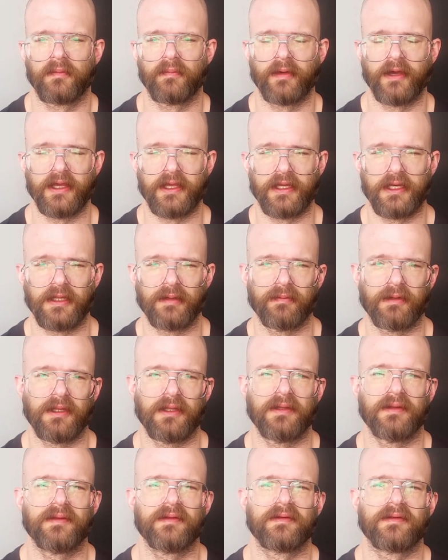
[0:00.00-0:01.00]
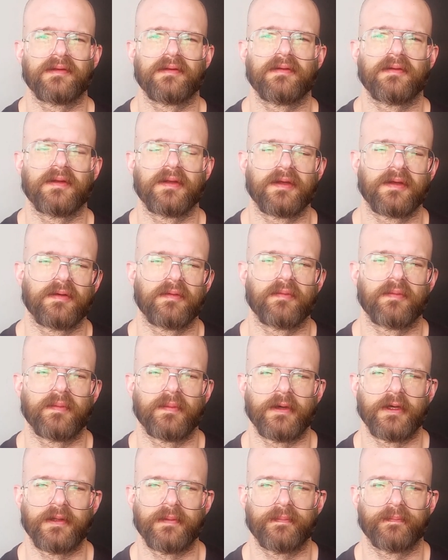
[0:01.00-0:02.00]
by any means,
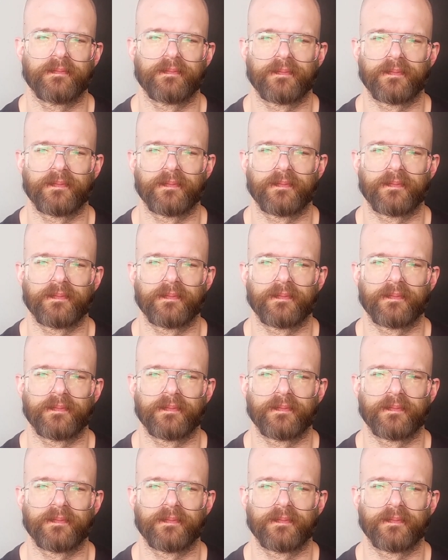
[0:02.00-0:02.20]
but